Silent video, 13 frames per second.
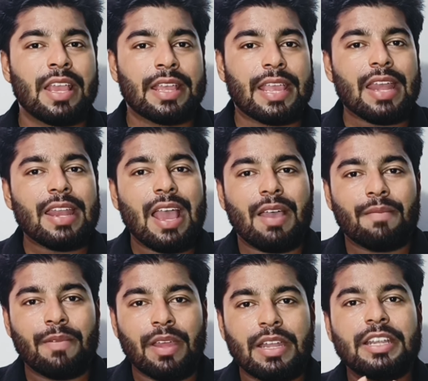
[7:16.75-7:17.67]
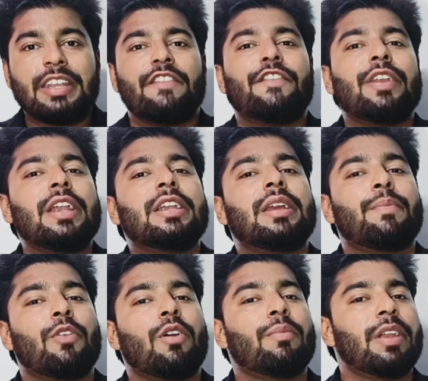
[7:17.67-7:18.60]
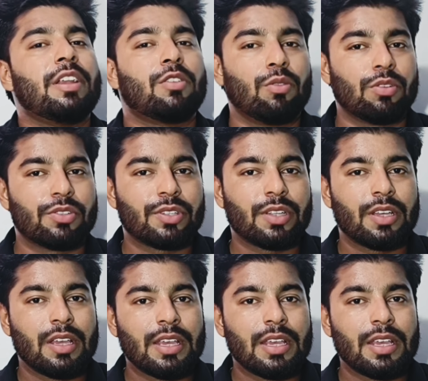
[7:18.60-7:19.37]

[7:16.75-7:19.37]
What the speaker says: can have different development goals.